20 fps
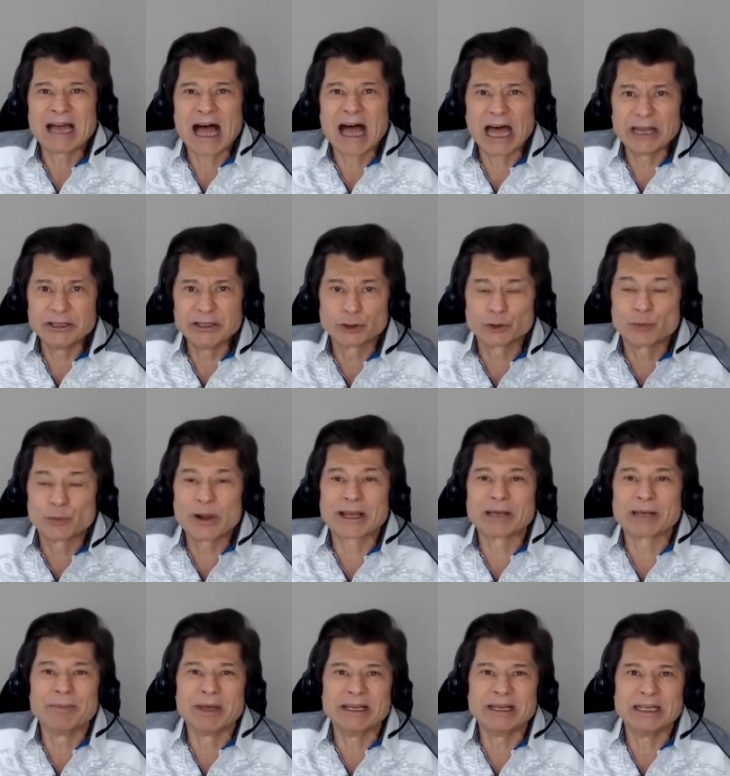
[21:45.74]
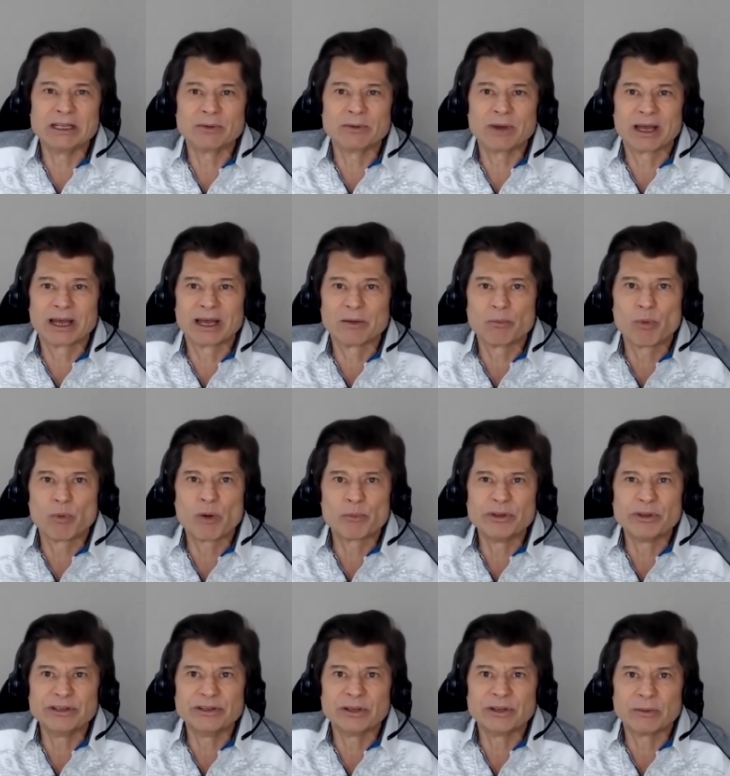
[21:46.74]
under recommending uh, what
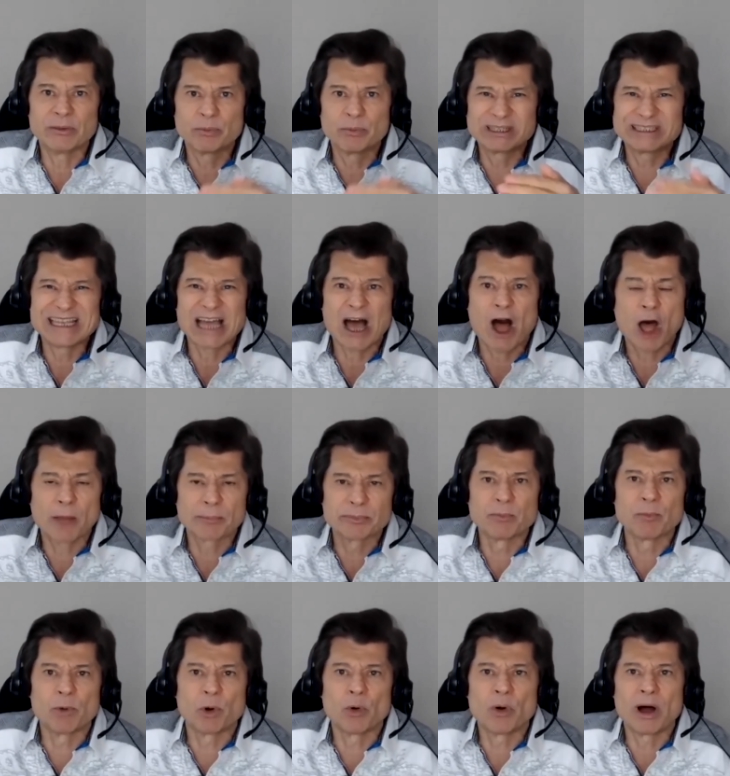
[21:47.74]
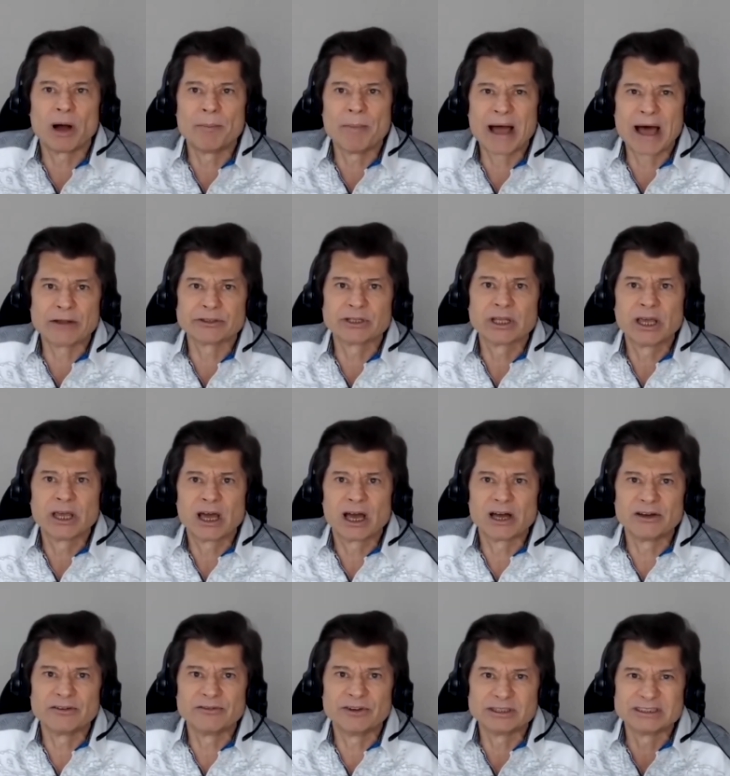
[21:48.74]
we what the optimal amount
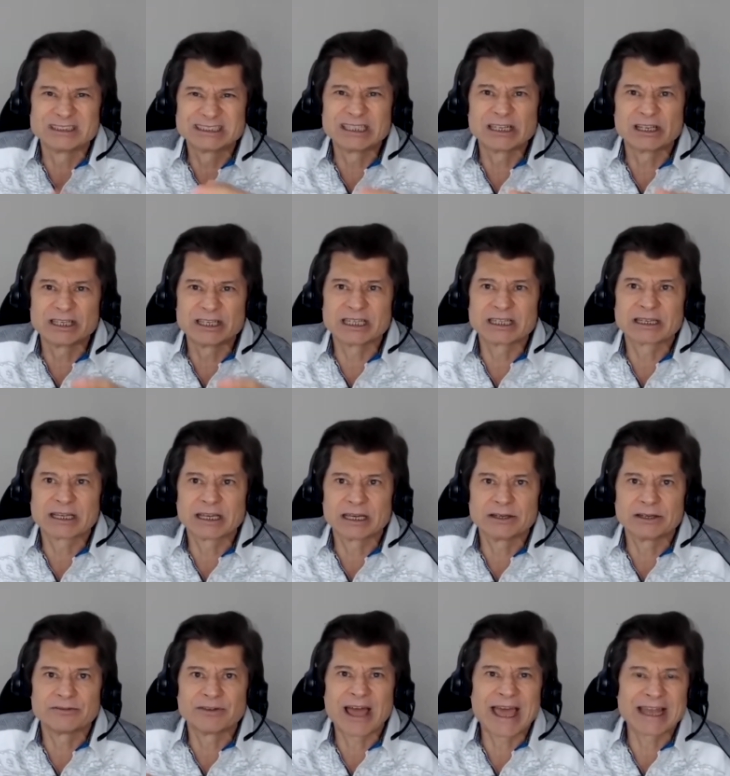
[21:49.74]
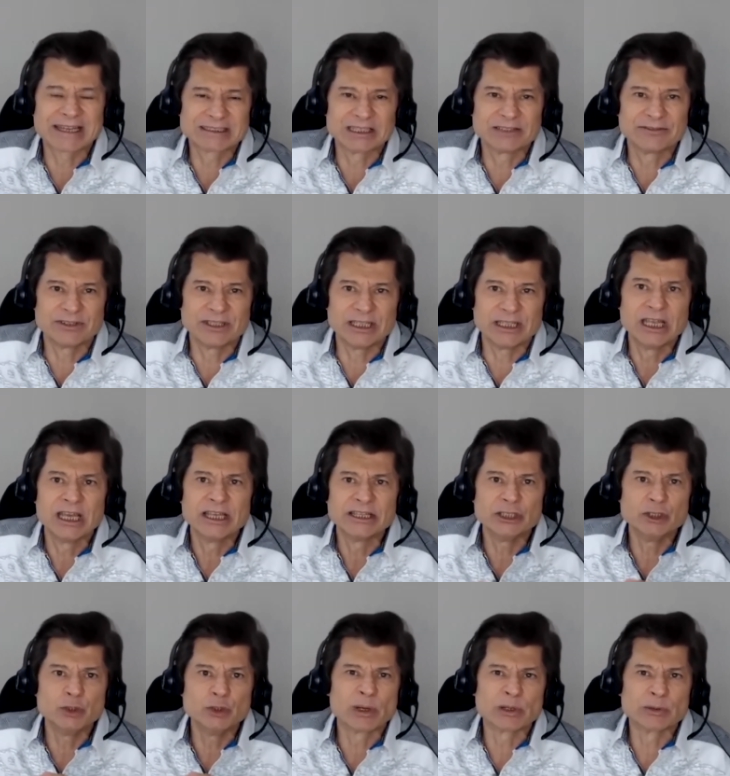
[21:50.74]
of uh, senolytic uh, activity
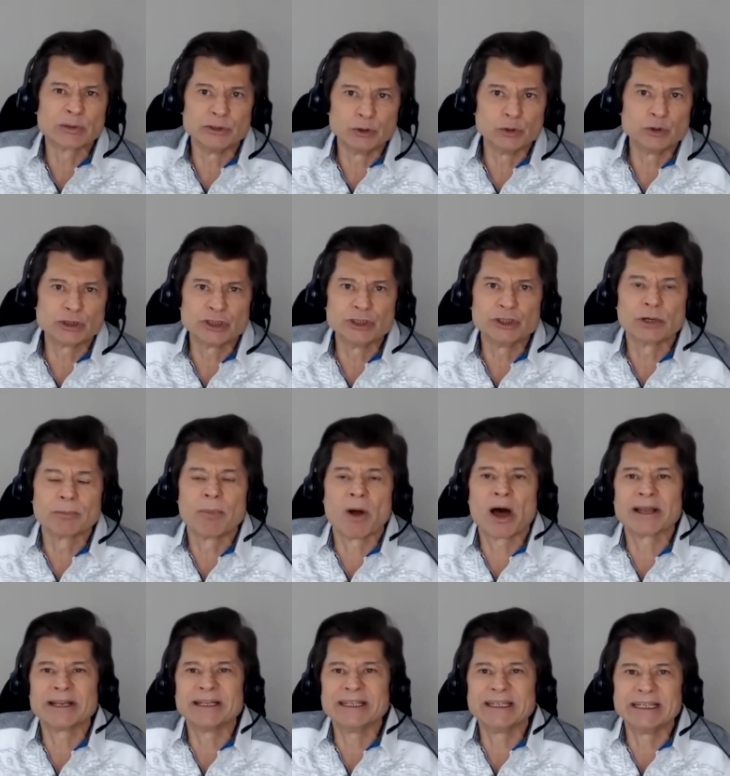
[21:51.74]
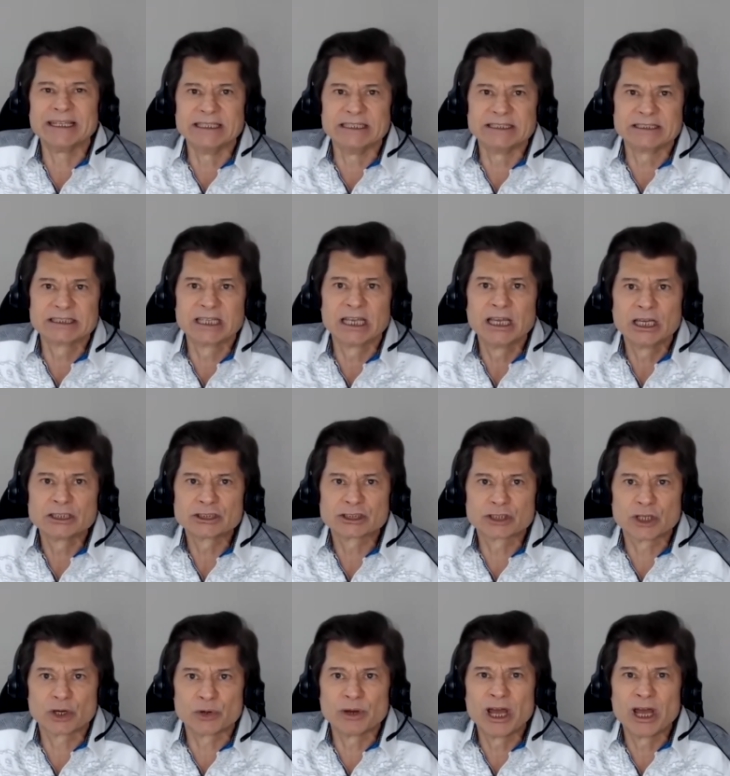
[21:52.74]
that you want to induce in your body is.
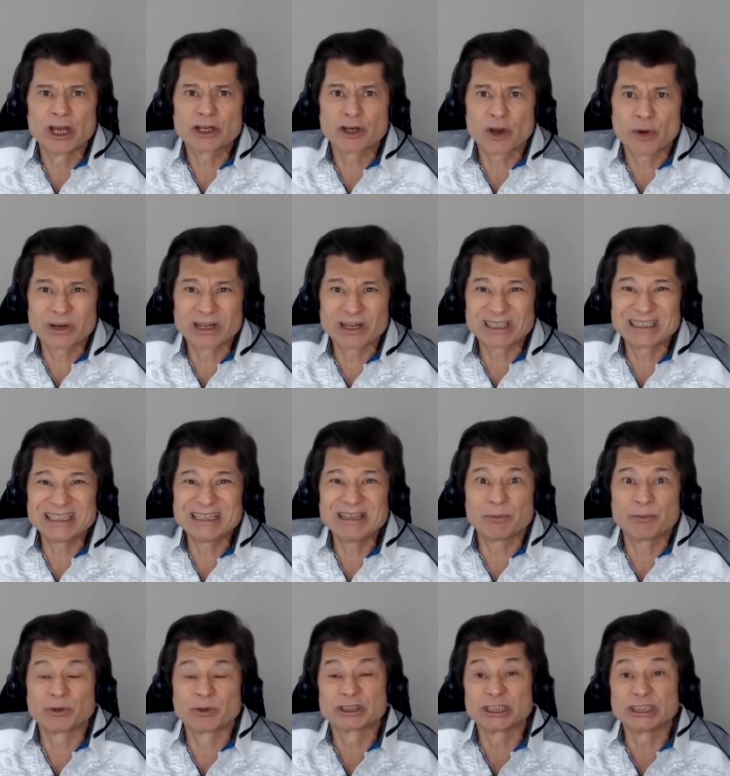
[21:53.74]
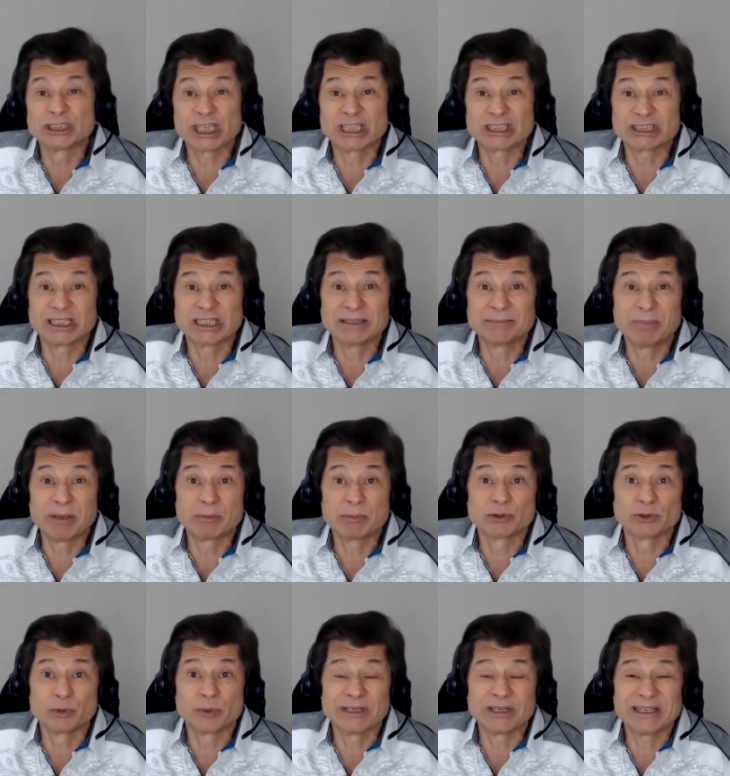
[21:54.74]
So currently we're suggesting
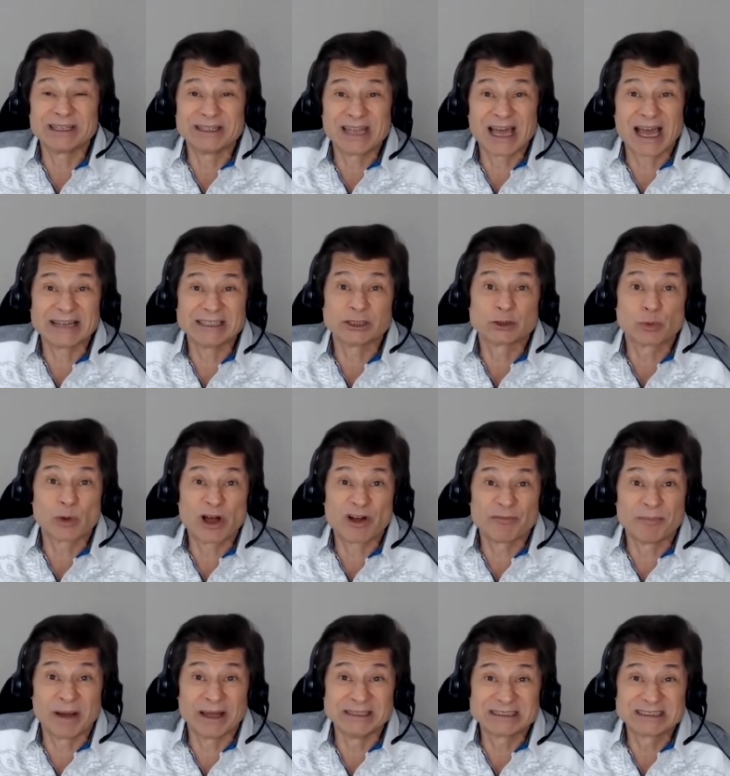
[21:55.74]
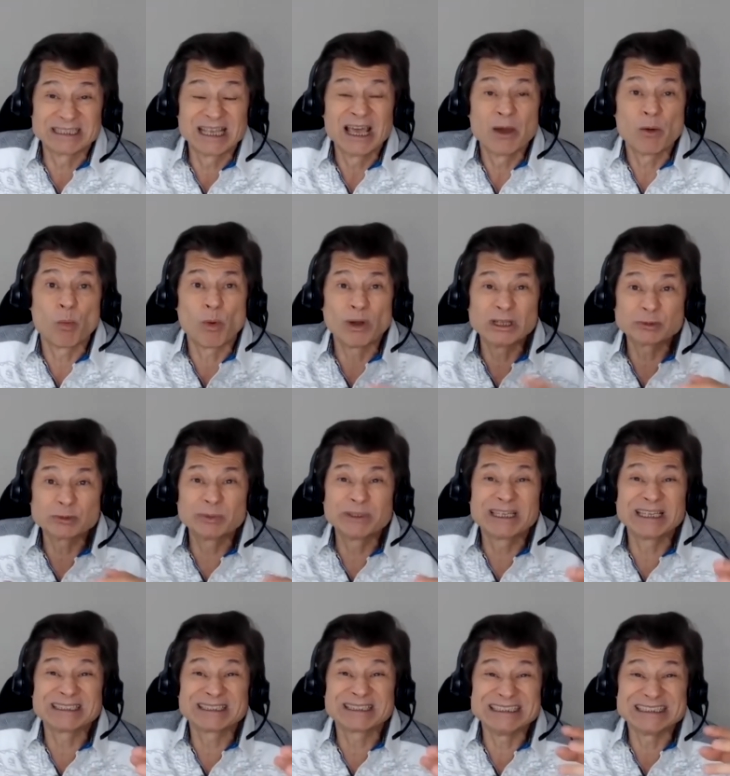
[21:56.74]
people do it nine to 12 months. Once we
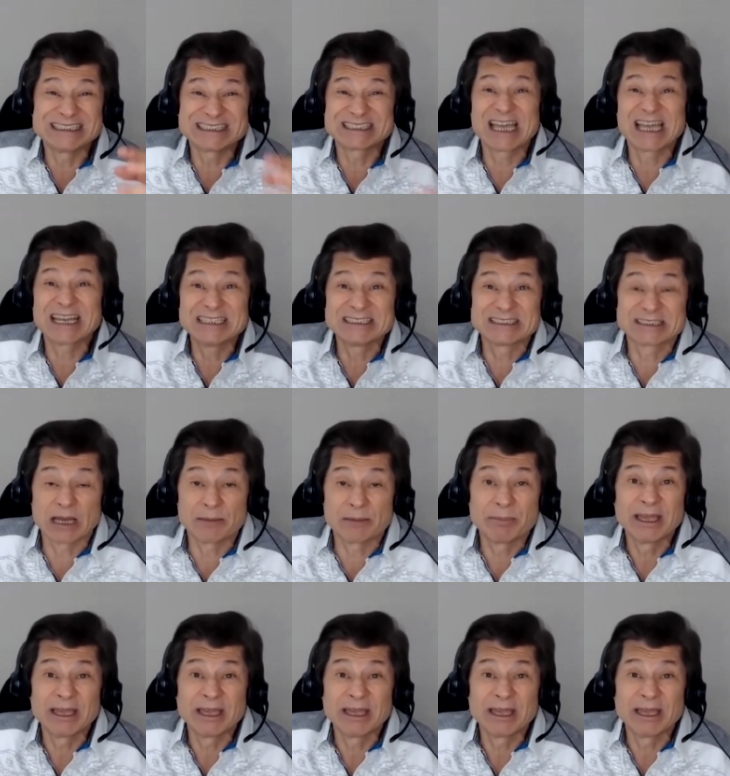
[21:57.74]
get these studies up,